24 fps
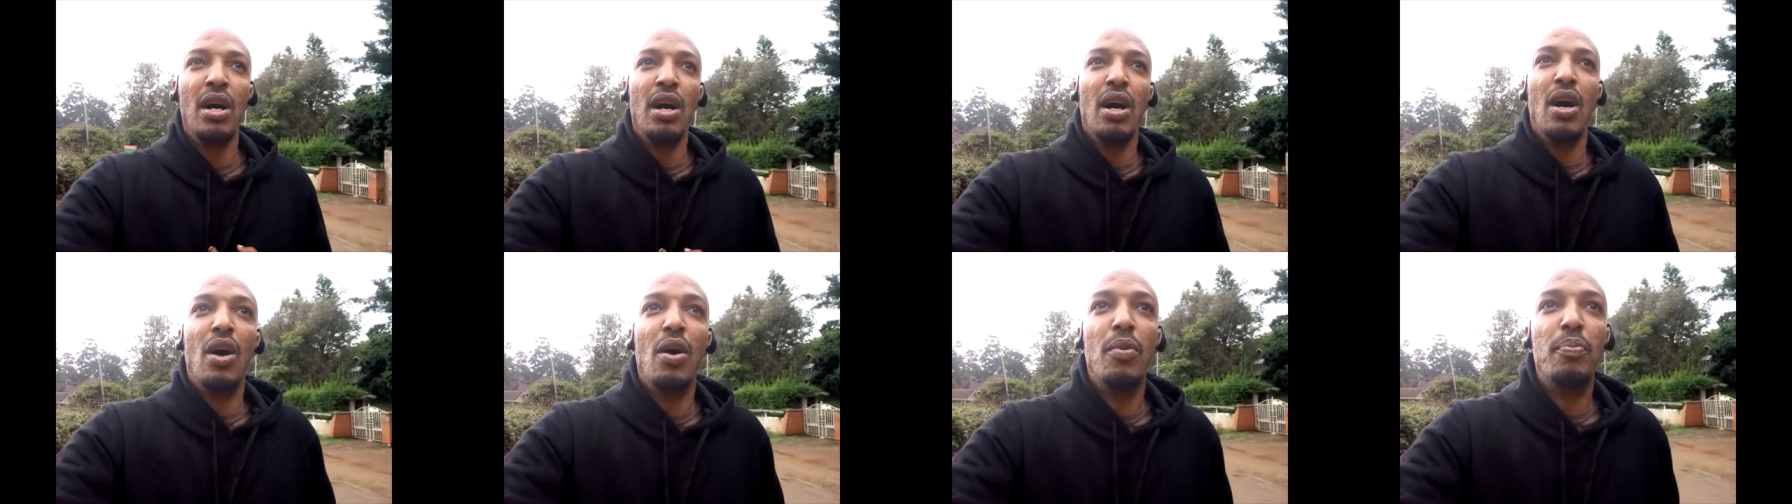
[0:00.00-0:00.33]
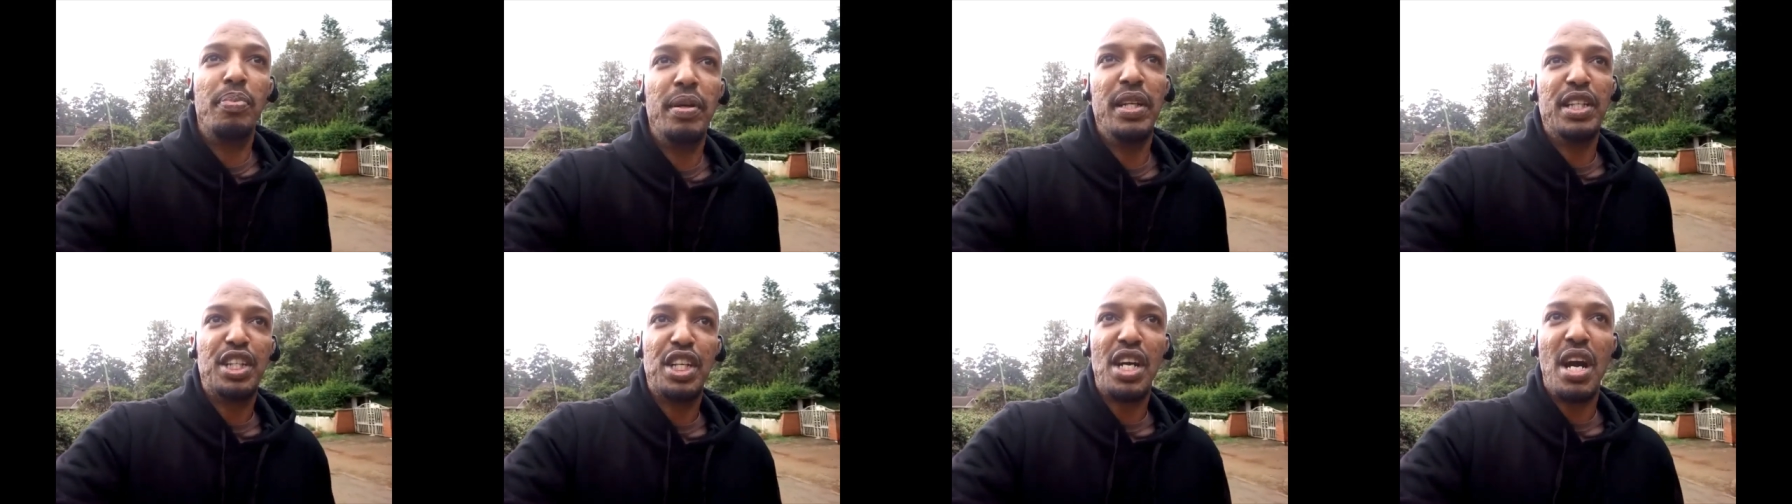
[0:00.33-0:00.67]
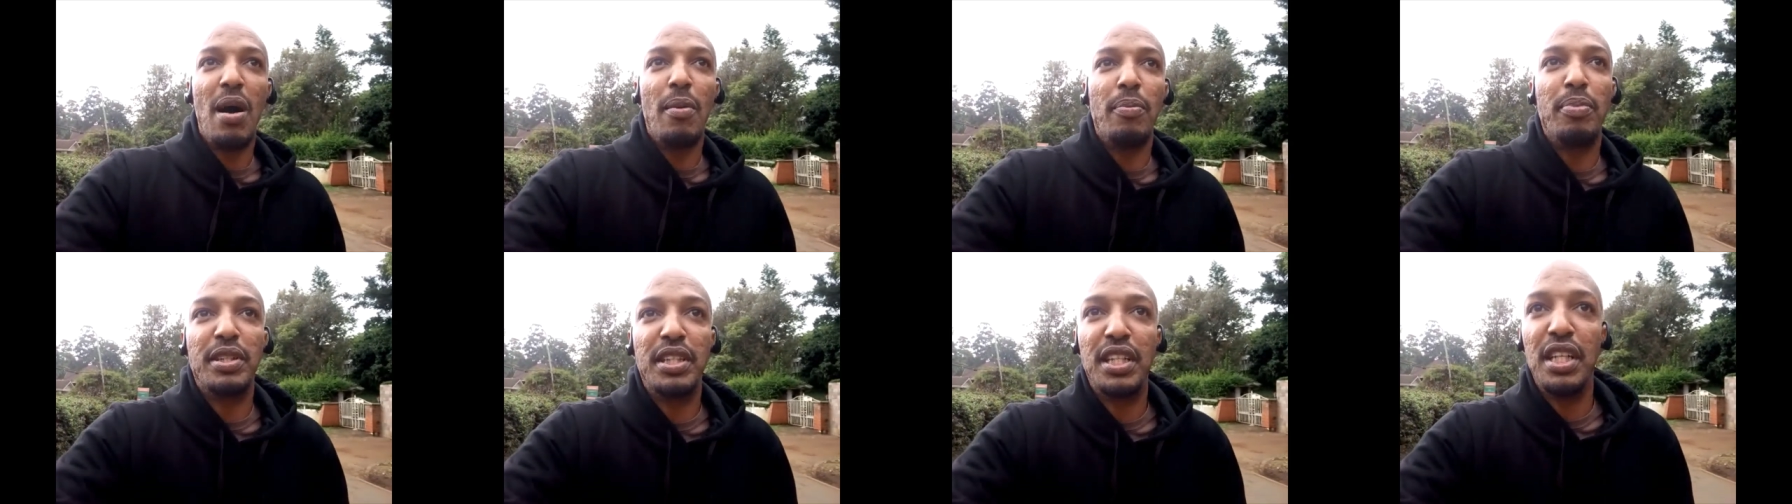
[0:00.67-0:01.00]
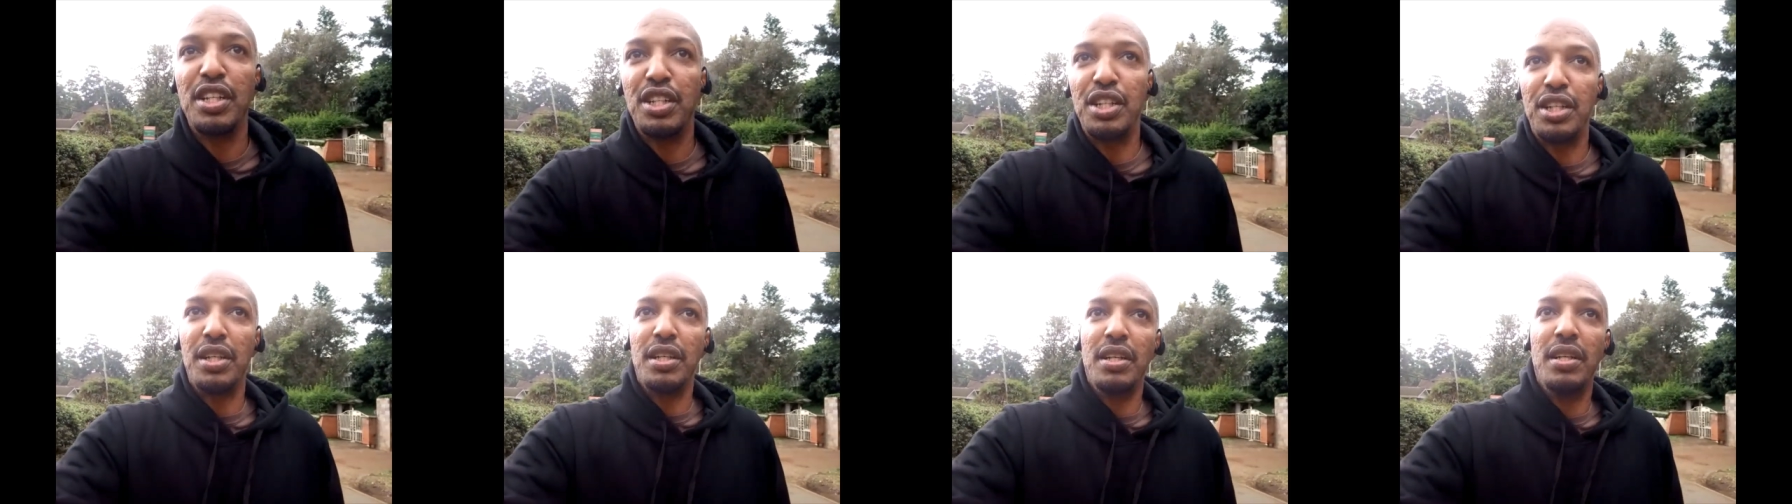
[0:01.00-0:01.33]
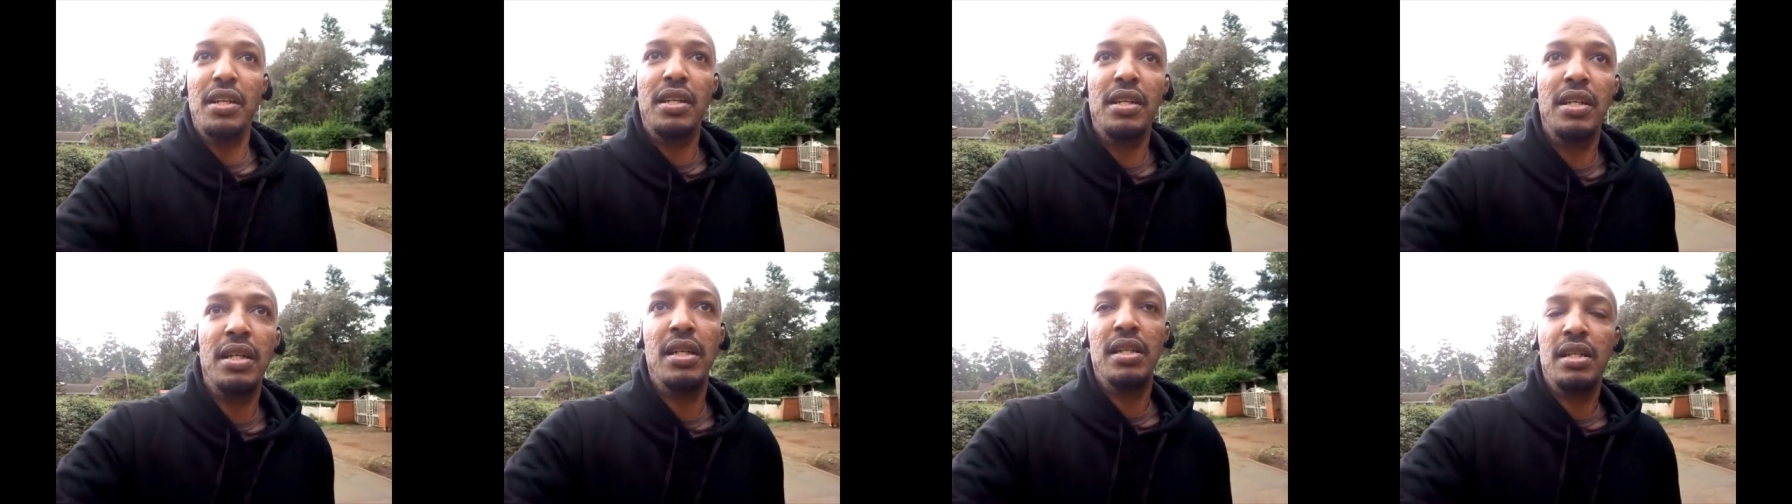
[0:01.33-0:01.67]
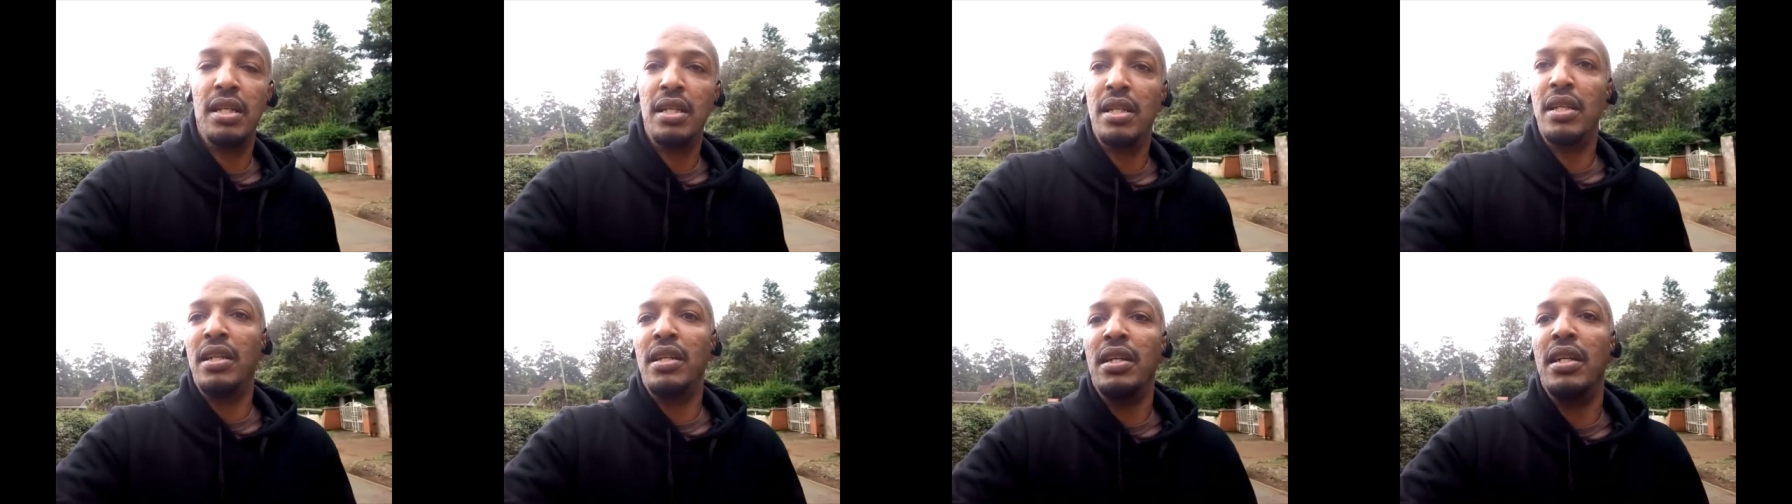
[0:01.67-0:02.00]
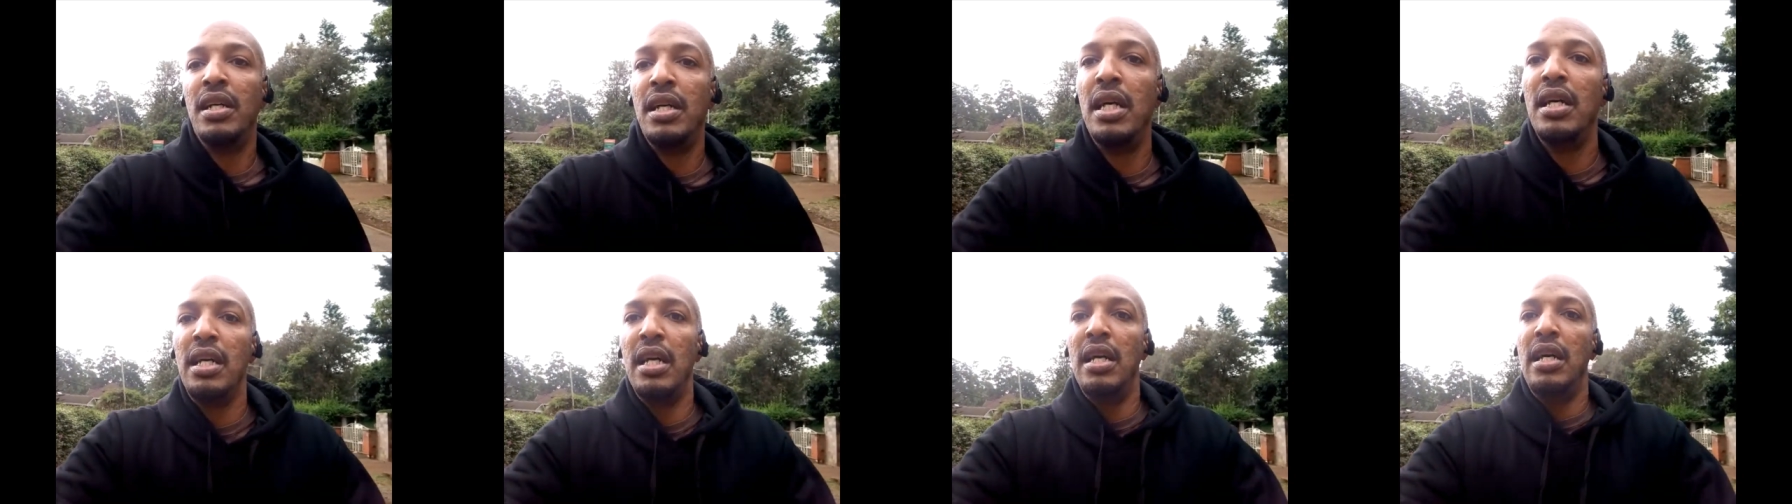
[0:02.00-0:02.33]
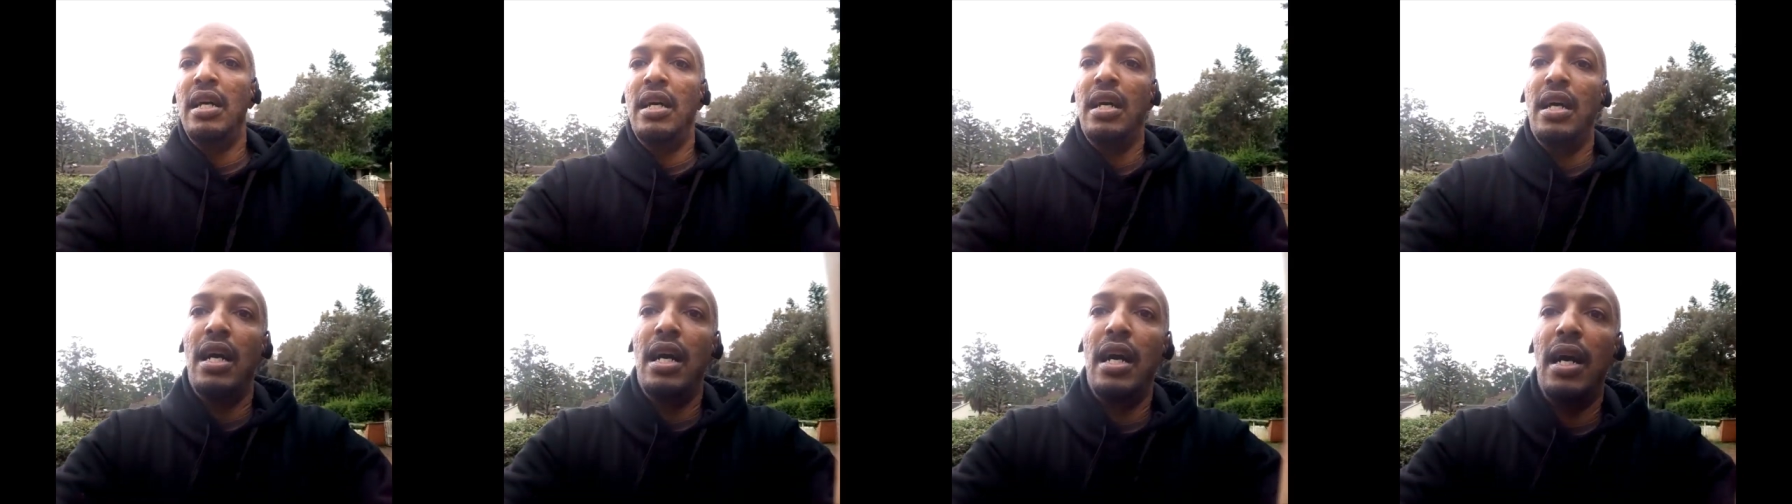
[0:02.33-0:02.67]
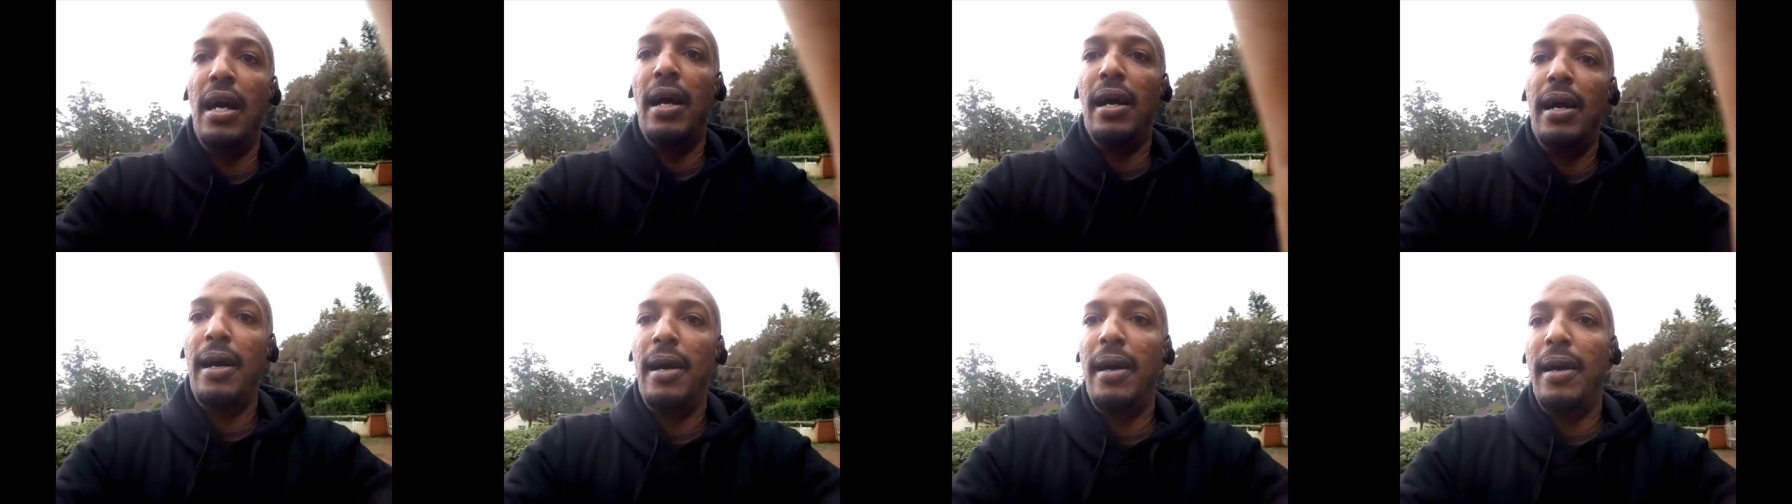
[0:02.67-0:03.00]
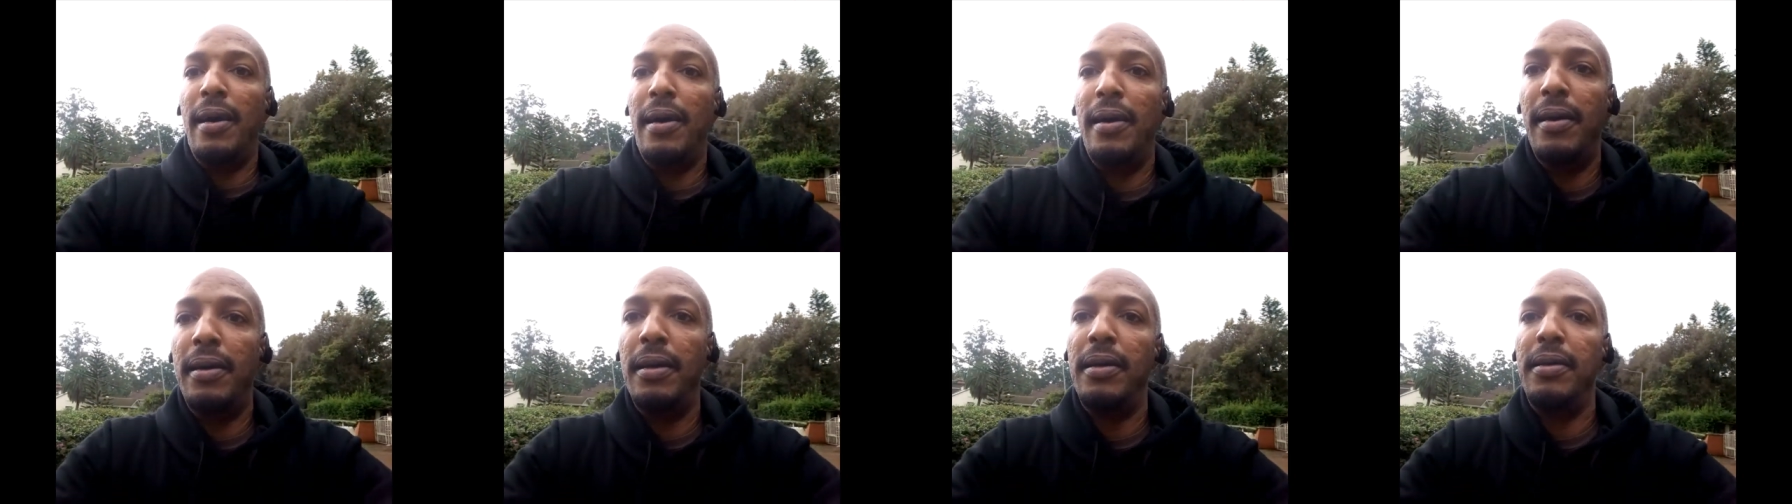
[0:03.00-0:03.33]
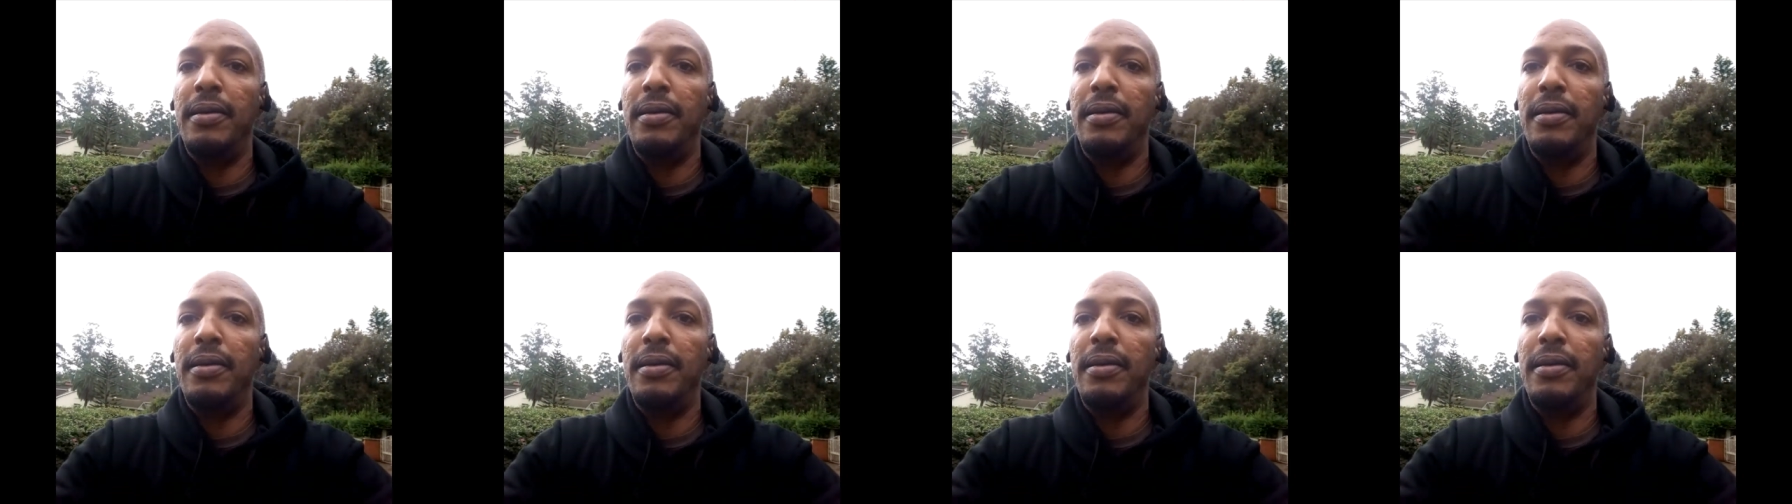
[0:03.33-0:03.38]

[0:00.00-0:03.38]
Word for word: or pitch competition, uh,